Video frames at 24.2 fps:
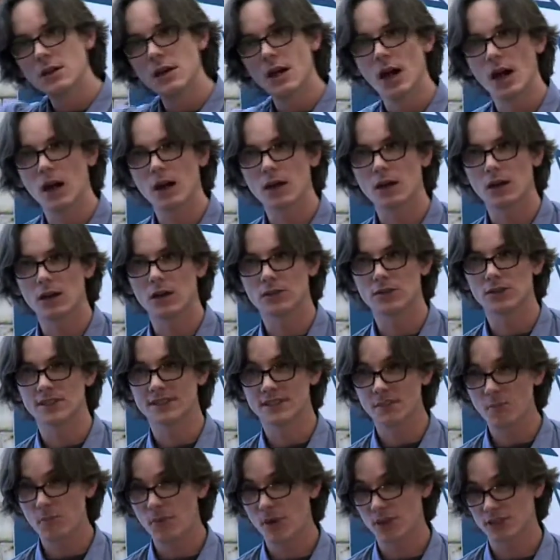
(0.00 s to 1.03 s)
are the
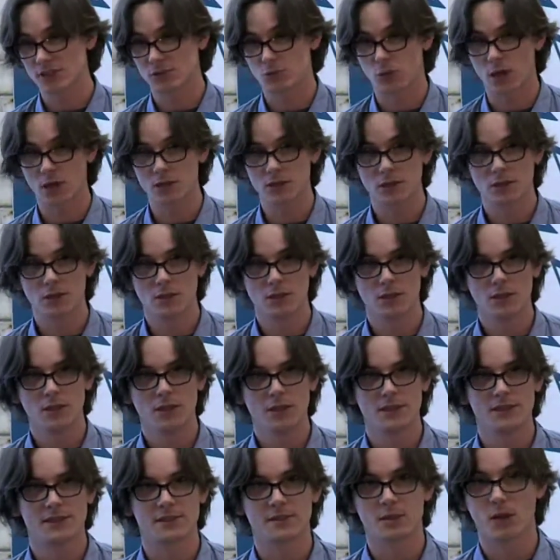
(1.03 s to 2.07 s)
simplest one.
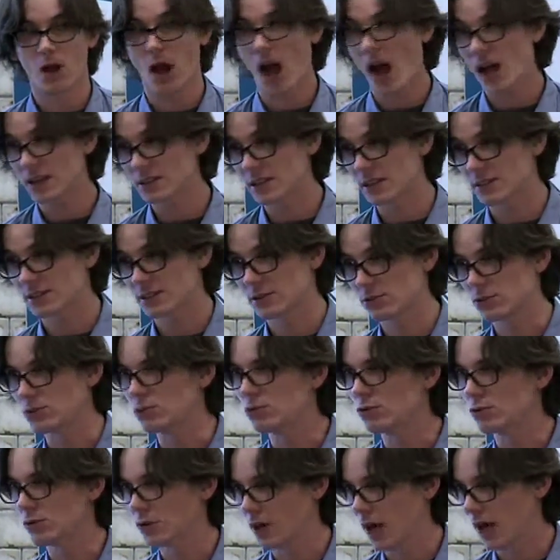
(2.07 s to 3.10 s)
It's the hardest to
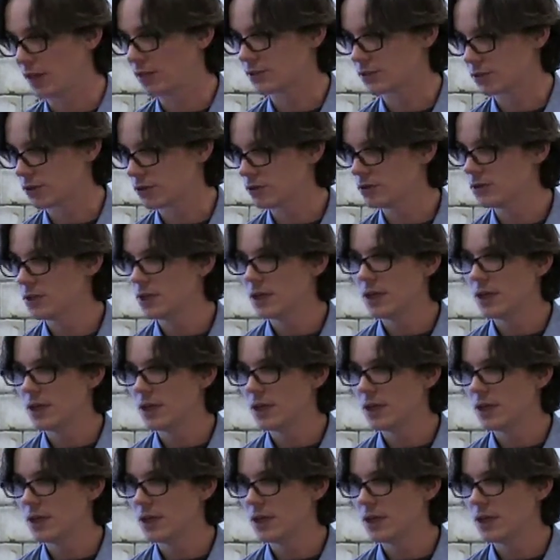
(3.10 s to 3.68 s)
do also.